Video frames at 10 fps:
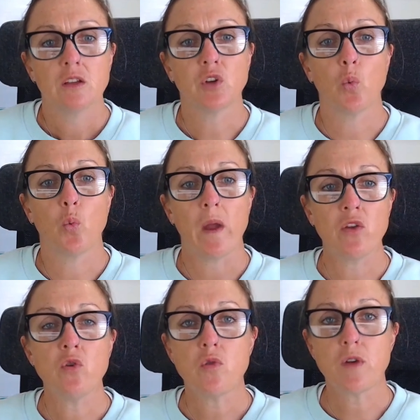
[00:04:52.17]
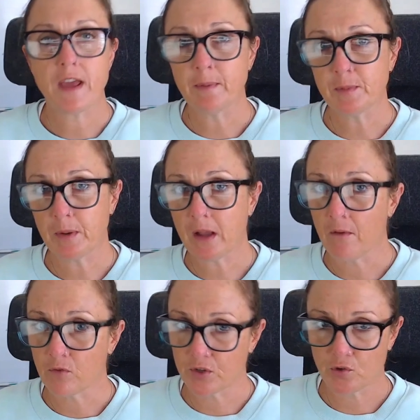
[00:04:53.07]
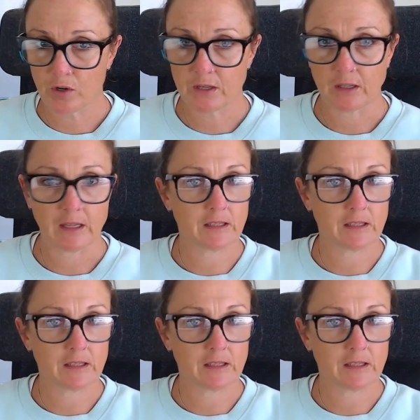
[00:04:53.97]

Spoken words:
So when your hips become restricted,